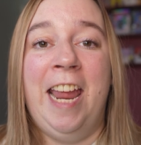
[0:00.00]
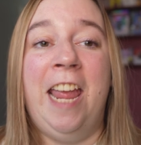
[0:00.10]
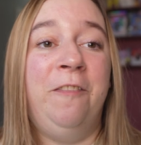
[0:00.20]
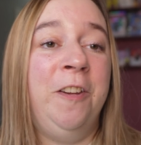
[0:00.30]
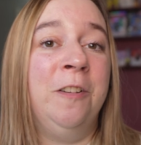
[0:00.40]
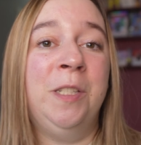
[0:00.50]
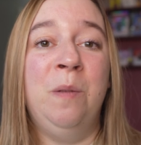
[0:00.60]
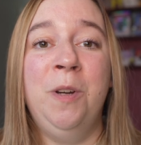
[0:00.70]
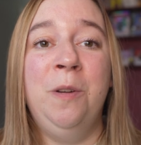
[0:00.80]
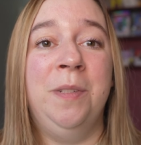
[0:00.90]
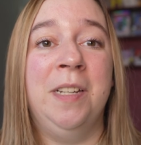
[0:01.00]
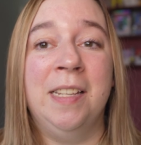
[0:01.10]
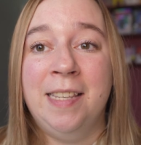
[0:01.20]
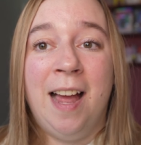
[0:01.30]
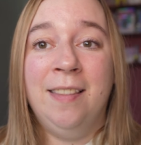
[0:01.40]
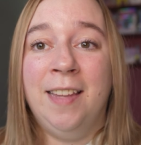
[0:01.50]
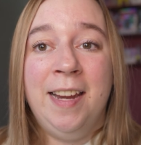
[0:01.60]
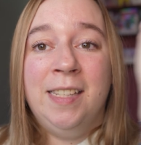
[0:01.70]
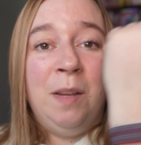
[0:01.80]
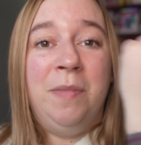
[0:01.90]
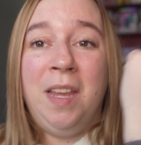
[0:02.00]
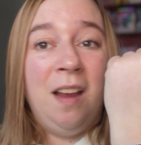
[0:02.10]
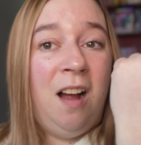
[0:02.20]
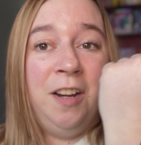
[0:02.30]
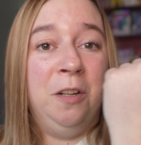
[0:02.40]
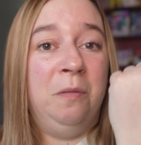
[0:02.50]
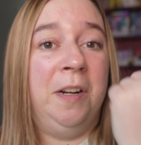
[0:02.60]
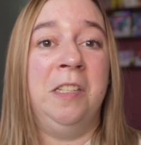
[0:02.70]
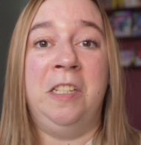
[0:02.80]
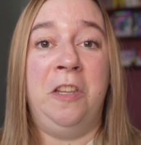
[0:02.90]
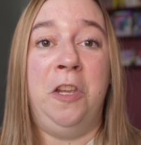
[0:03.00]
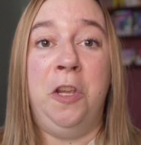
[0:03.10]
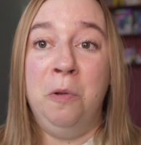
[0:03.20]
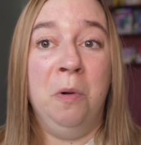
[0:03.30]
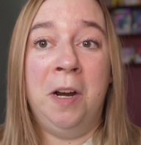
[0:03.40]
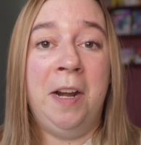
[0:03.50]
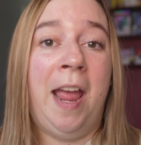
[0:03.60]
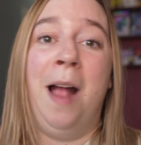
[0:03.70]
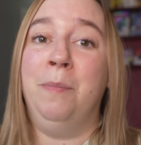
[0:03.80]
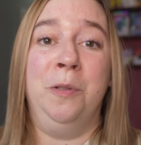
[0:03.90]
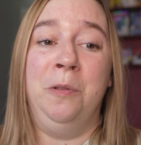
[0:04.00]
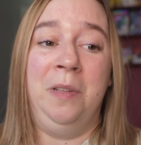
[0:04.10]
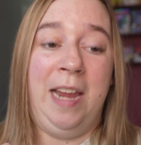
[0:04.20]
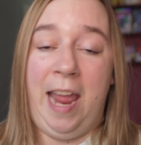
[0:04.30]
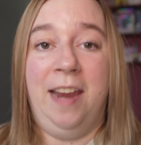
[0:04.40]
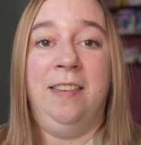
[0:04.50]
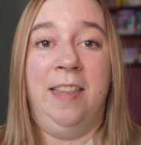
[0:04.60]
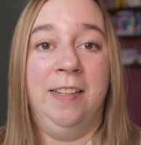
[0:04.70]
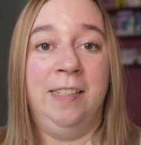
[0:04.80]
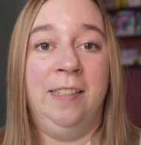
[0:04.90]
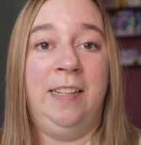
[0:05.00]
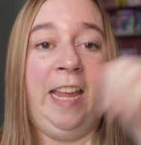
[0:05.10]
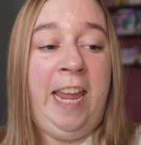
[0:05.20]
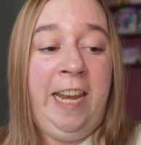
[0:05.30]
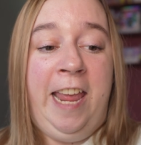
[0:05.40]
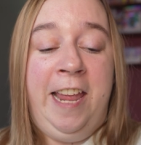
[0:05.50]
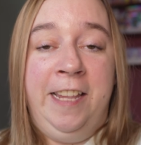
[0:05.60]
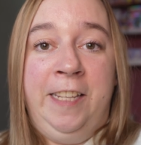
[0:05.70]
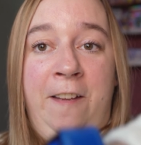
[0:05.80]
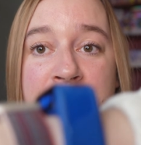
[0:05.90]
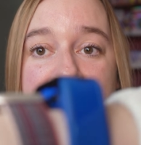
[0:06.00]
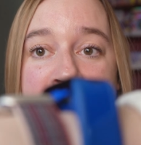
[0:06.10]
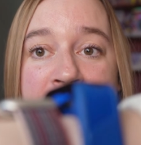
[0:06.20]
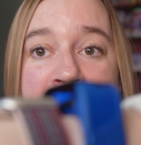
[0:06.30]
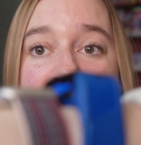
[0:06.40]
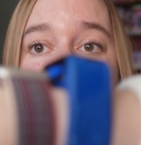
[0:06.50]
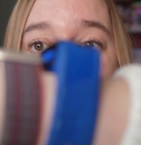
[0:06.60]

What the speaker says: if you're someone who does not like something on your wrist, you are gonna absolutely hate this. It is very,